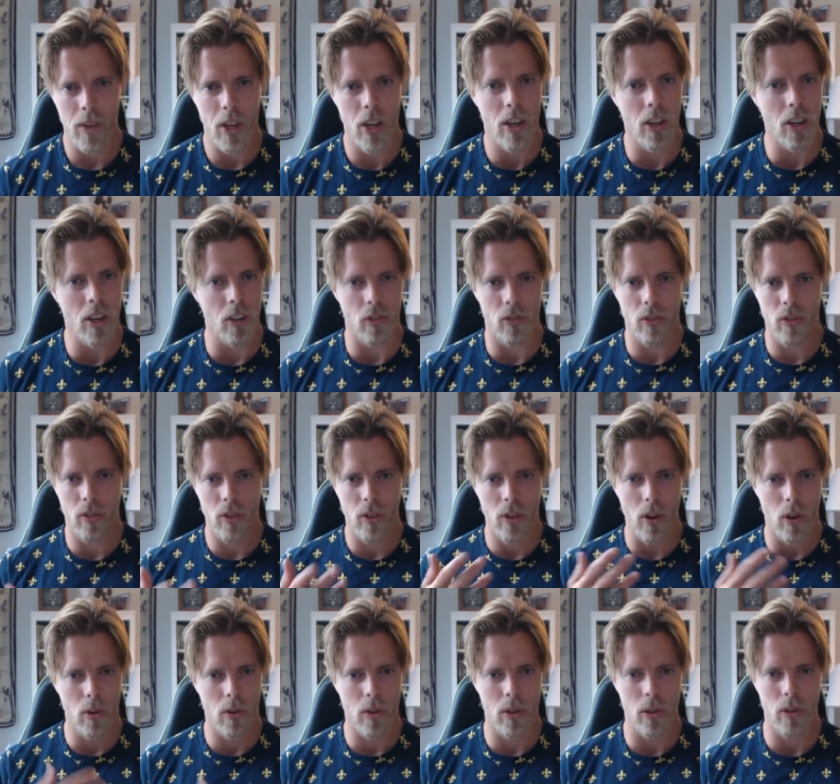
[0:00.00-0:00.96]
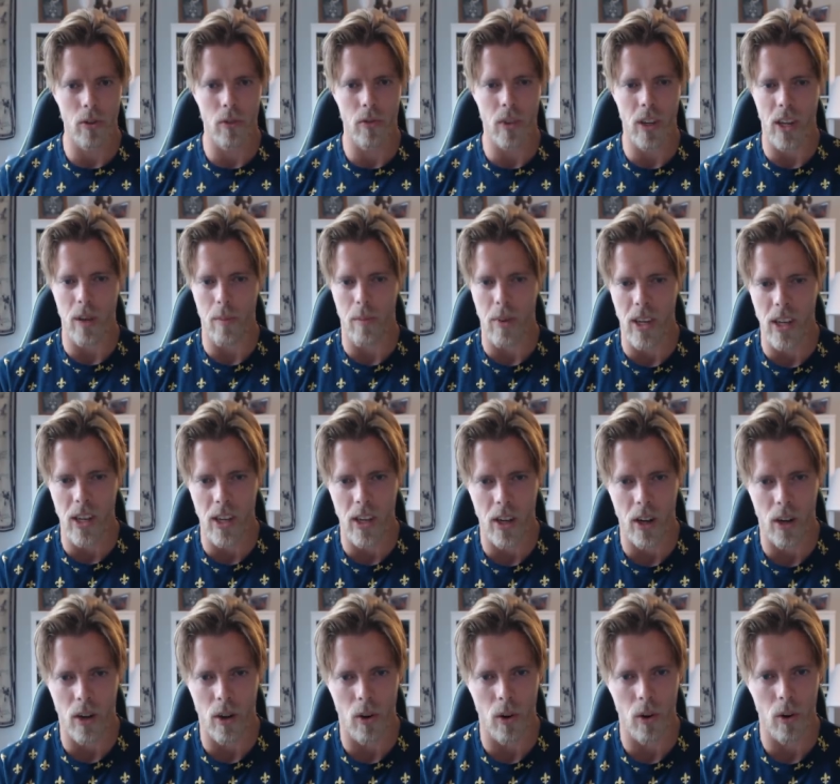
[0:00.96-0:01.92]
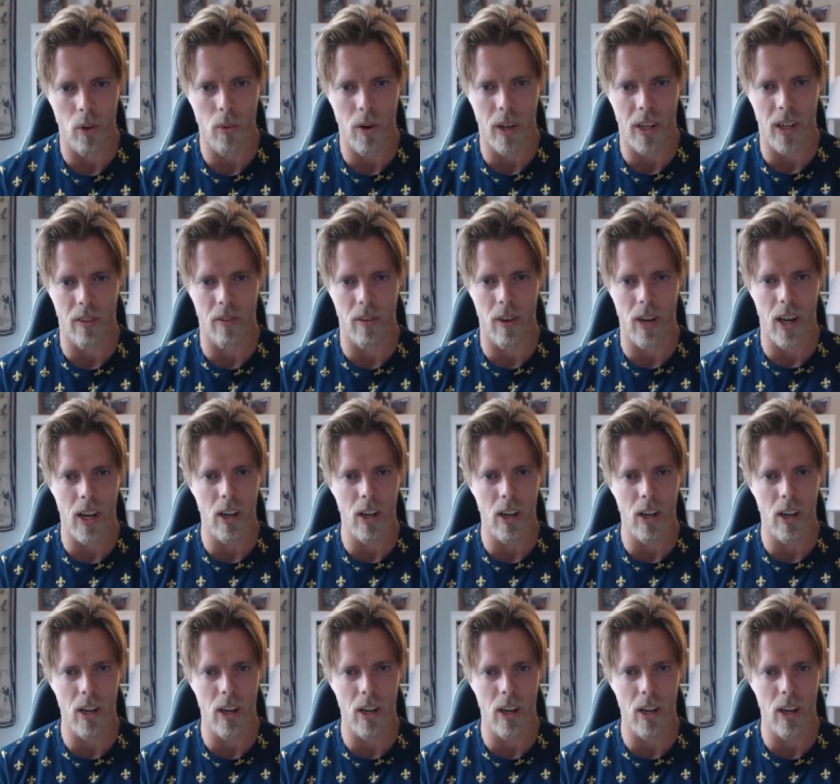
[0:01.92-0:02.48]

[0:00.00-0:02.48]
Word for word: You can just go to Wikipedia or whatever.